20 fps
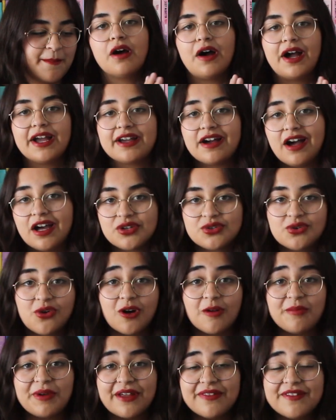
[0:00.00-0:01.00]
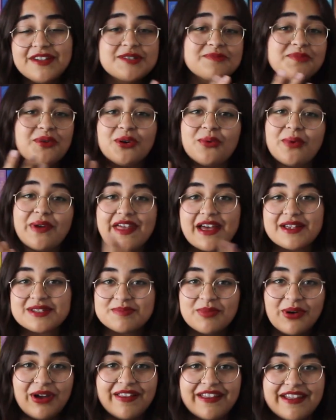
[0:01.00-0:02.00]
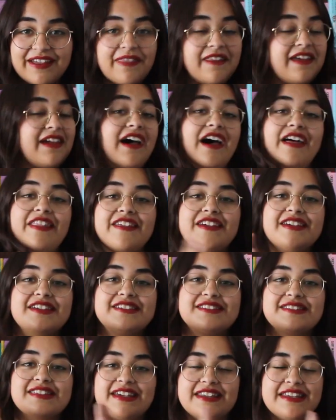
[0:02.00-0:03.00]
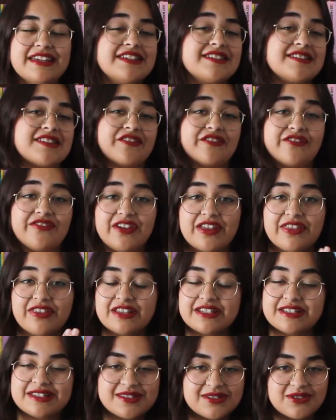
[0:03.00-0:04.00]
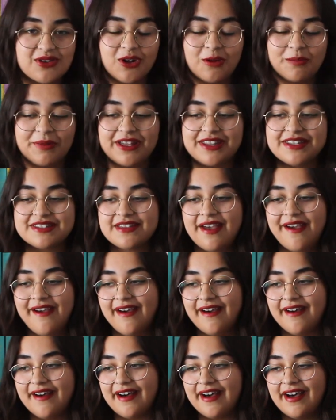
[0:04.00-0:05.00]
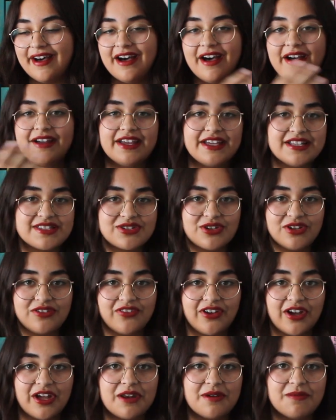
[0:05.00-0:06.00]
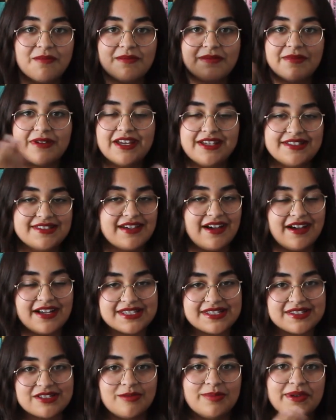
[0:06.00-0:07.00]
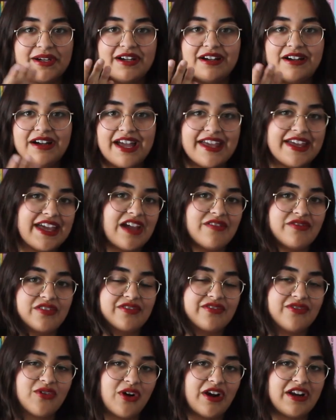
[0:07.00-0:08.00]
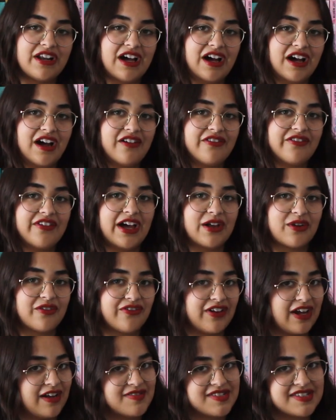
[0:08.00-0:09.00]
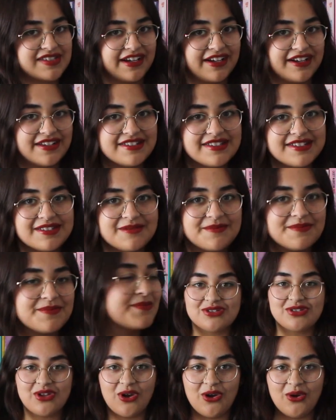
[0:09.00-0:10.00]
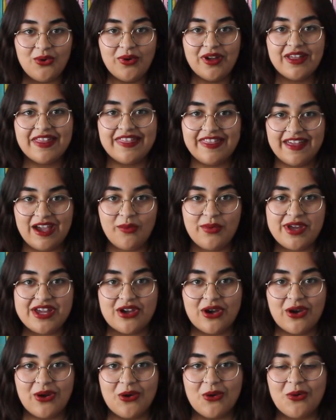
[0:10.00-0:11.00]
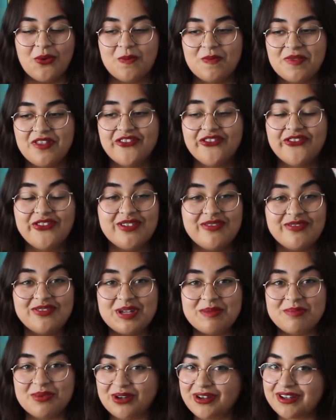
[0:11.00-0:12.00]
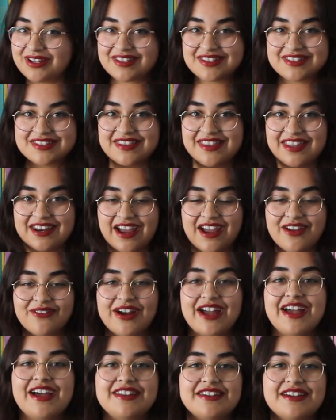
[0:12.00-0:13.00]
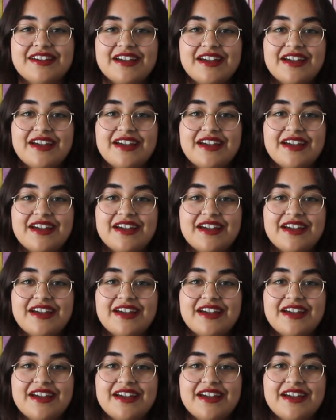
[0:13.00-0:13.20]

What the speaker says: I can't talk about this book without spoiling the others. It is the 5th installment. It's good fun, it's Heartstopper. I gave it 4.5 out of 5 stars. So there we go, the 50 books that I read